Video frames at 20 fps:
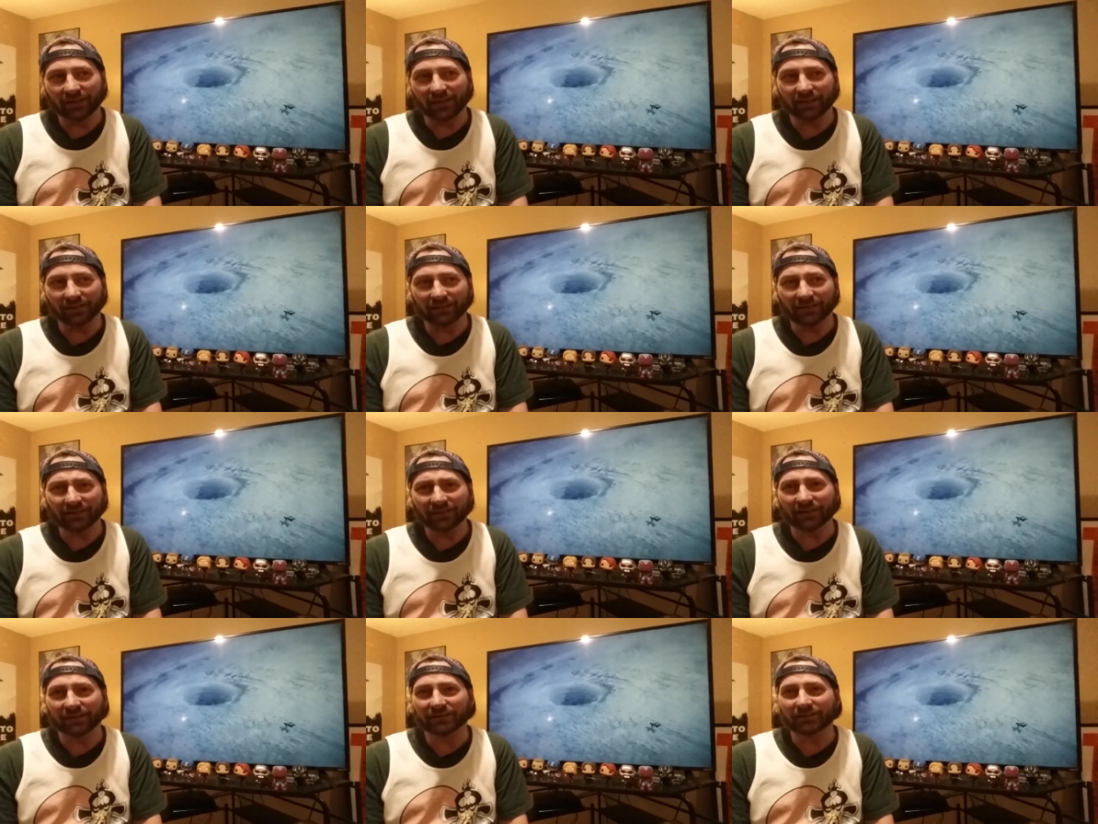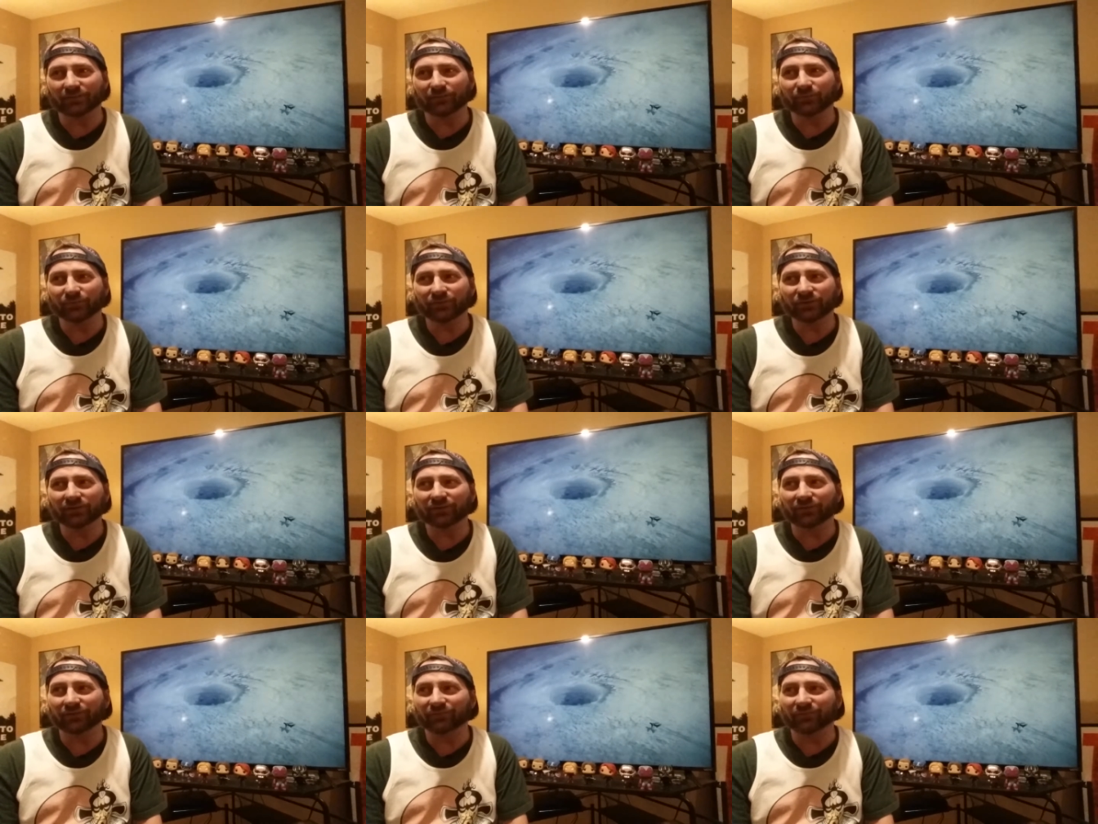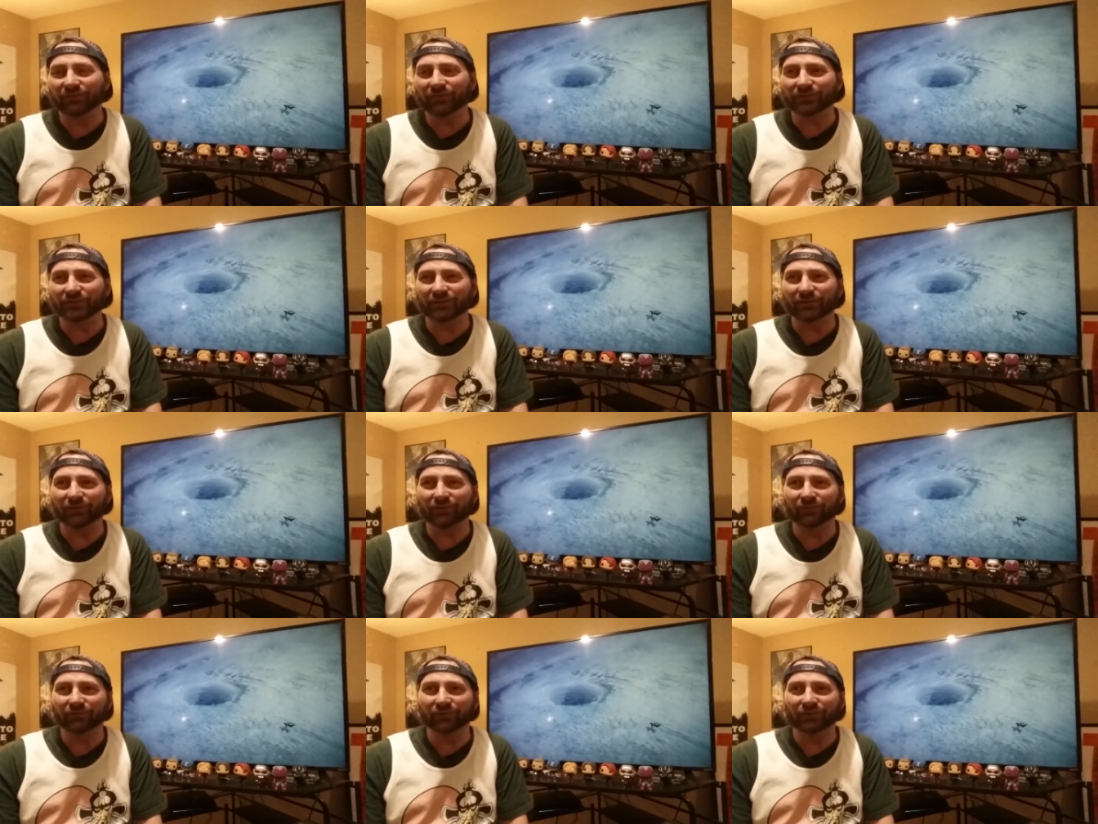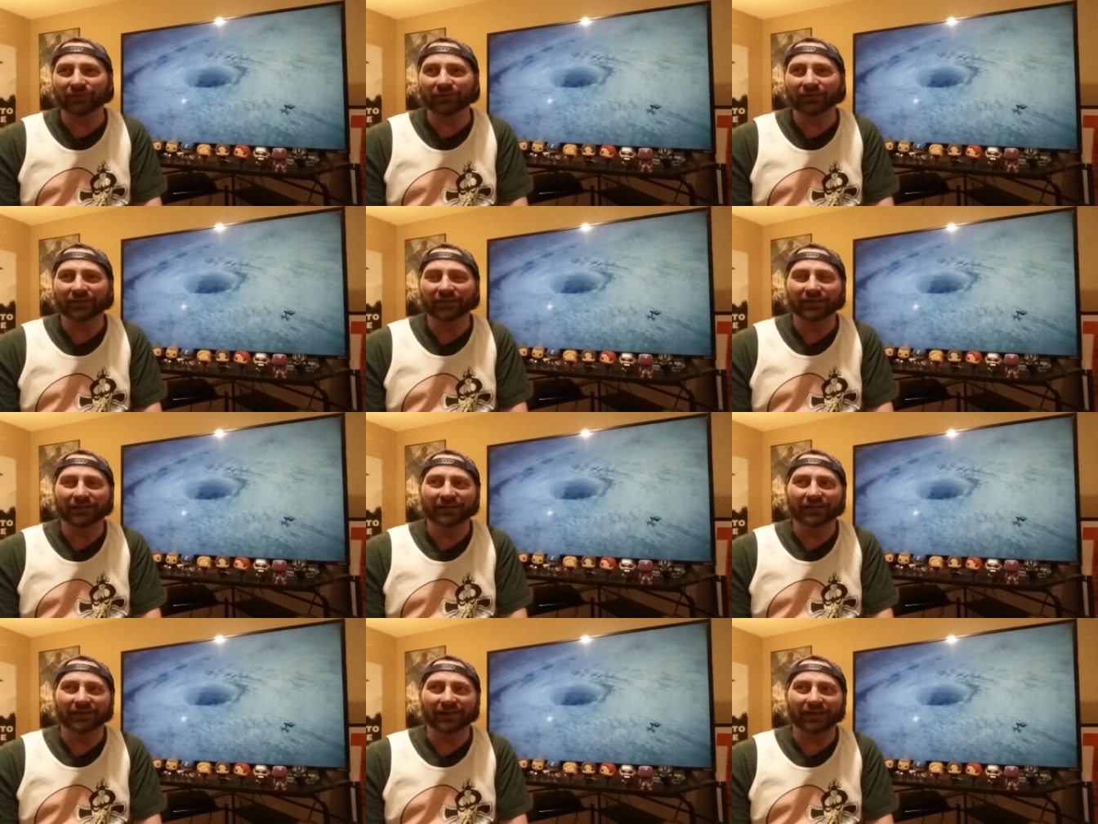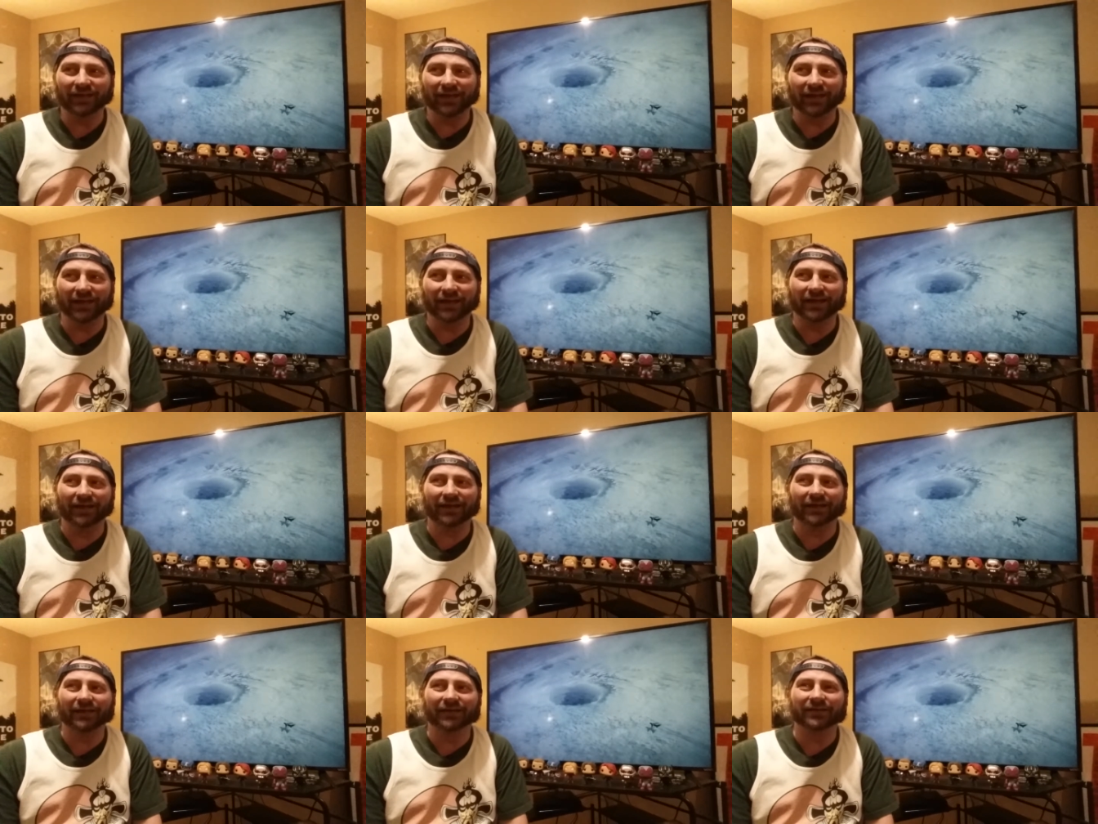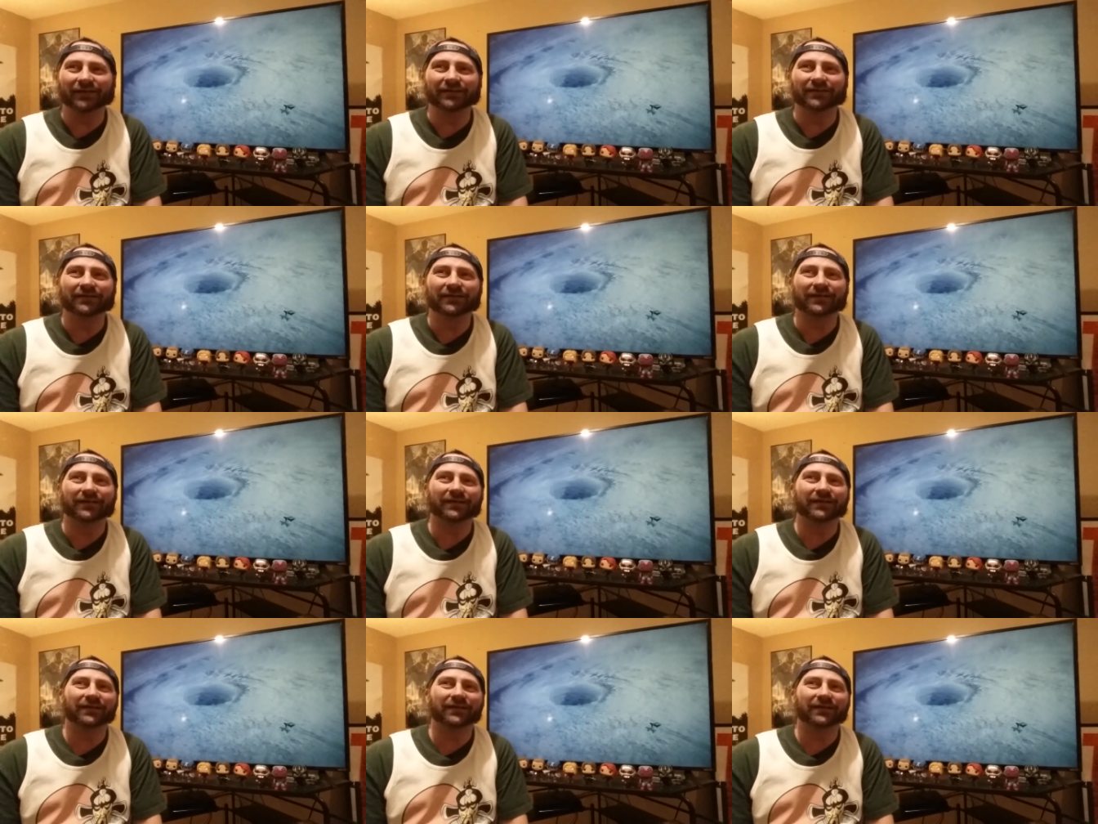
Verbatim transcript: and he gets completely frozen over, and